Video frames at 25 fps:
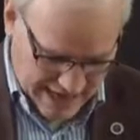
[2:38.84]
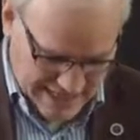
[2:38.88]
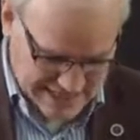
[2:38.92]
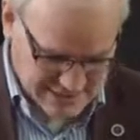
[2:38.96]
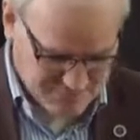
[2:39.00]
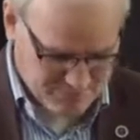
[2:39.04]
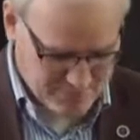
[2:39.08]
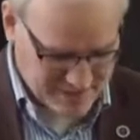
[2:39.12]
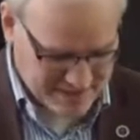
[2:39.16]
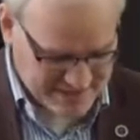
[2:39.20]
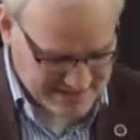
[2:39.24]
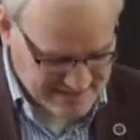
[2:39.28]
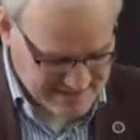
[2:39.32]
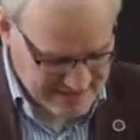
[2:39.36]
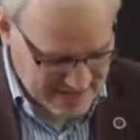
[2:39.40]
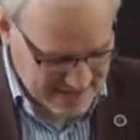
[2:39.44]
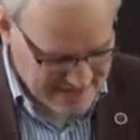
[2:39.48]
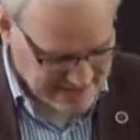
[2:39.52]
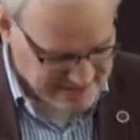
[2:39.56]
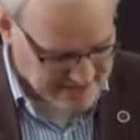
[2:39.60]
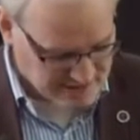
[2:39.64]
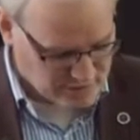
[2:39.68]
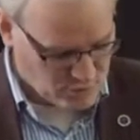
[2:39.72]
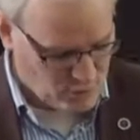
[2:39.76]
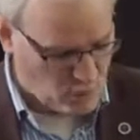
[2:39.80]
as
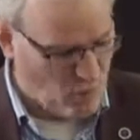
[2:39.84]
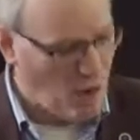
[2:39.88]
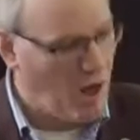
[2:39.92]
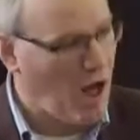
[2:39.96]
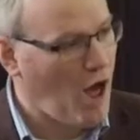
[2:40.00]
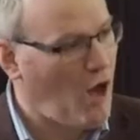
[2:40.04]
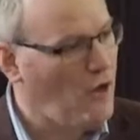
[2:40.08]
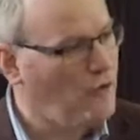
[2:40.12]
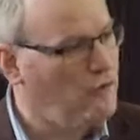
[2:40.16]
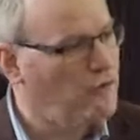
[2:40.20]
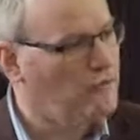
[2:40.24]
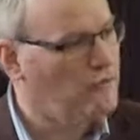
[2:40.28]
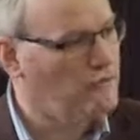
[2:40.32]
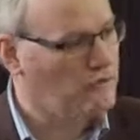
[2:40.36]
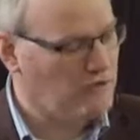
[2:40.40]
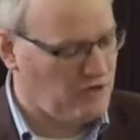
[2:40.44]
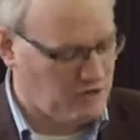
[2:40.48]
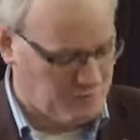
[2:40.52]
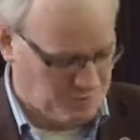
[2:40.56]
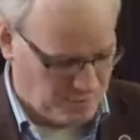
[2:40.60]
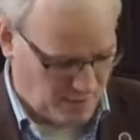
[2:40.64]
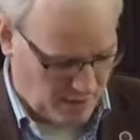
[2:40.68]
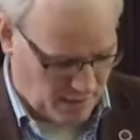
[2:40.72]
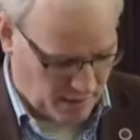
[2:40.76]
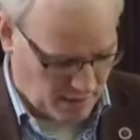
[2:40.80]
possessed or
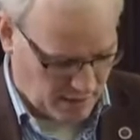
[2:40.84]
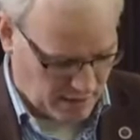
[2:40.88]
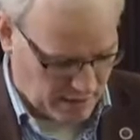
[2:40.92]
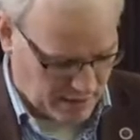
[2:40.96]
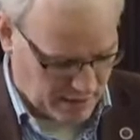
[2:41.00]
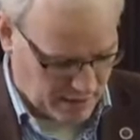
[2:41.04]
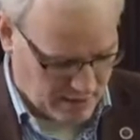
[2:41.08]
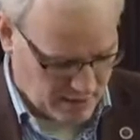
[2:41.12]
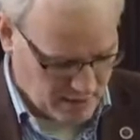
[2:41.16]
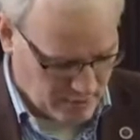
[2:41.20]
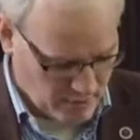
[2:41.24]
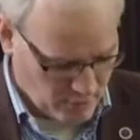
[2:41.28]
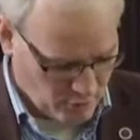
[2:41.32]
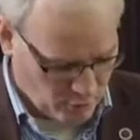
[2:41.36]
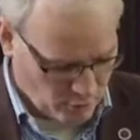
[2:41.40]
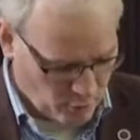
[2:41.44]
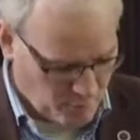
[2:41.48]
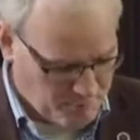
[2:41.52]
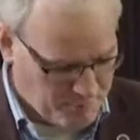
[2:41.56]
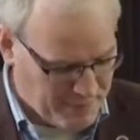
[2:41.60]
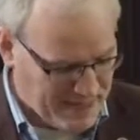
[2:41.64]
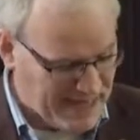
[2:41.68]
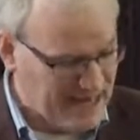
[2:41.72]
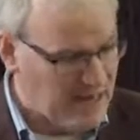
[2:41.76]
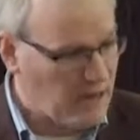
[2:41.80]
owned by
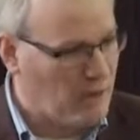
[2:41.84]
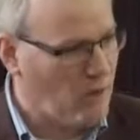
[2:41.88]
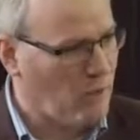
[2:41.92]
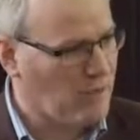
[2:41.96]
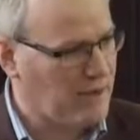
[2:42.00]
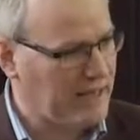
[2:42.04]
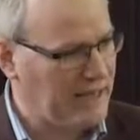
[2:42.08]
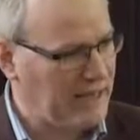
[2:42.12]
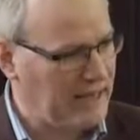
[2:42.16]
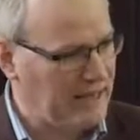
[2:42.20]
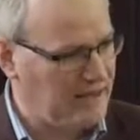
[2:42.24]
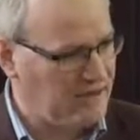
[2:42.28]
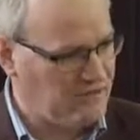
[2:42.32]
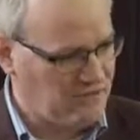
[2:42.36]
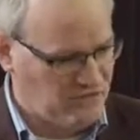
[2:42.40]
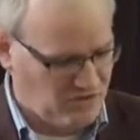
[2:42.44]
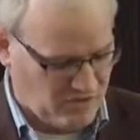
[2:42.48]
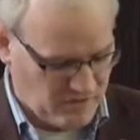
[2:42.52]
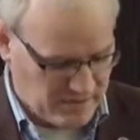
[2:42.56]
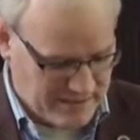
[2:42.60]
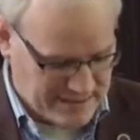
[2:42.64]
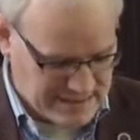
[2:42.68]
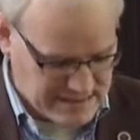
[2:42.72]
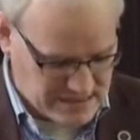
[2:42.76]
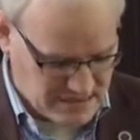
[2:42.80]
or belonging
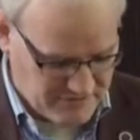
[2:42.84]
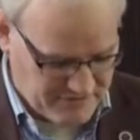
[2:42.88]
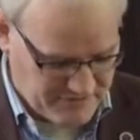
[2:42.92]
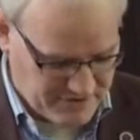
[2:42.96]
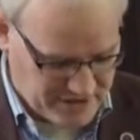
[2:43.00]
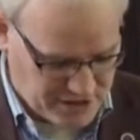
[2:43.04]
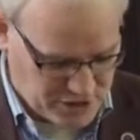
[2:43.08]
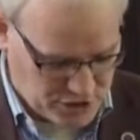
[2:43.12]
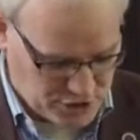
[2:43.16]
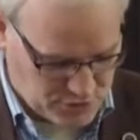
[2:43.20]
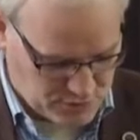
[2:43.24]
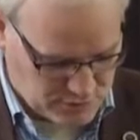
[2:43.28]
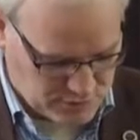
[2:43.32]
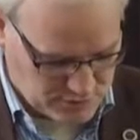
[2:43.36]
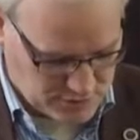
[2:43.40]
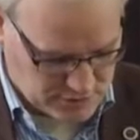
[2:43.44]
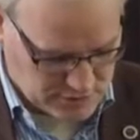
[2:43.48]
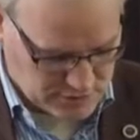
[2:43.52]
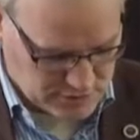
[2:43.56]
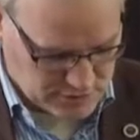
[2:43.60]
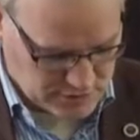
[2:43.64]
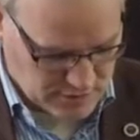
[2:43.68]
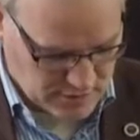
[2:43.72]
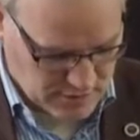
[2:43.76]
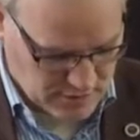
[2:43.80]
to
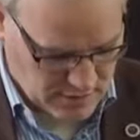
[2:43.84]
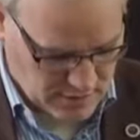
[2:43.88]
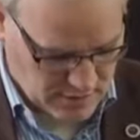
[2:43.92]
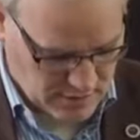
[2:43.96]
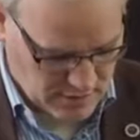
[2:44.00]
individuals.